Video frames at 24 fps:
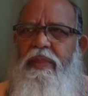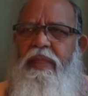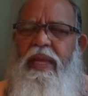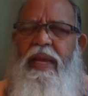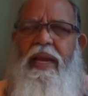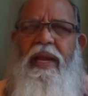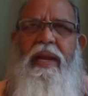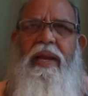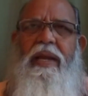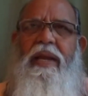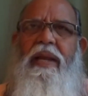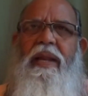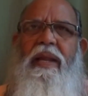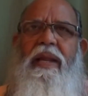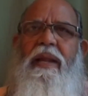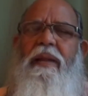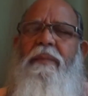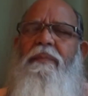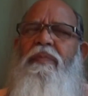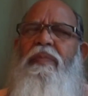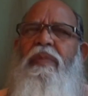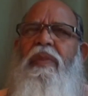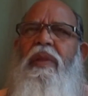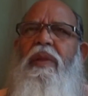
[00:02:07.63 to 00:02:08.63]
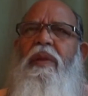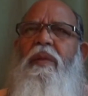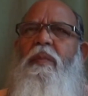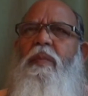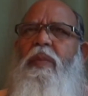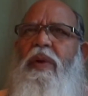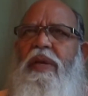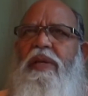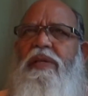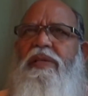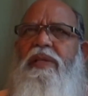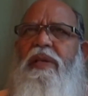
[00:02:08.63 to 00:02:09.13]
that a
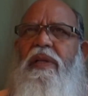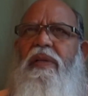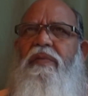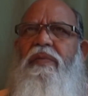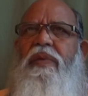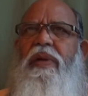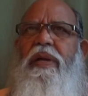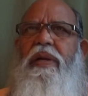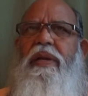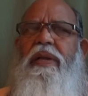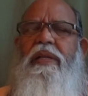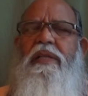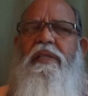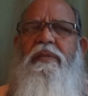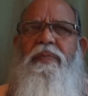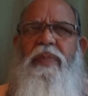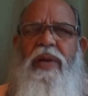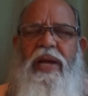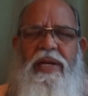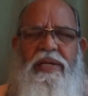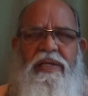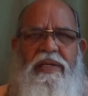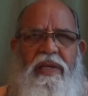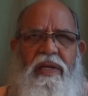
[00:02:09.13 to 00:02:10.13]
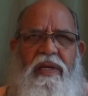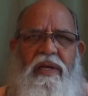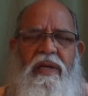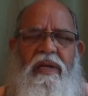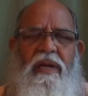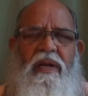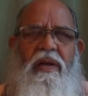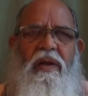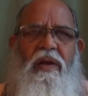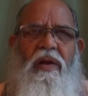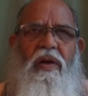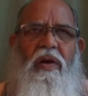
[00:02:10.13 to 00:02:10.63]
person with
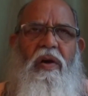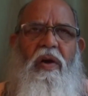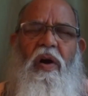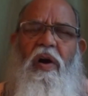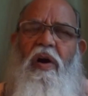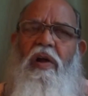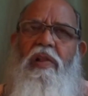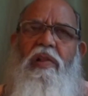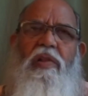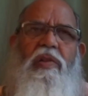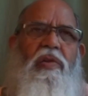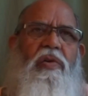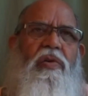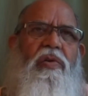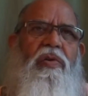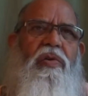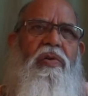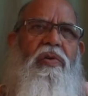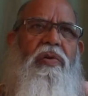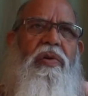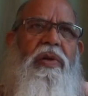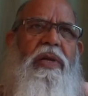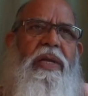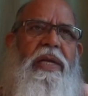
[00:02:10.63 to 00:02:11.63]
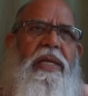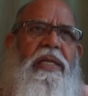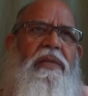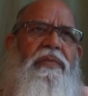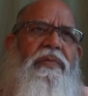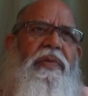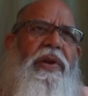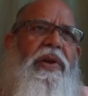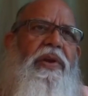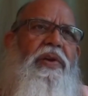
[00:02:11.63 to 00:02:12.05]
dispassion, although he is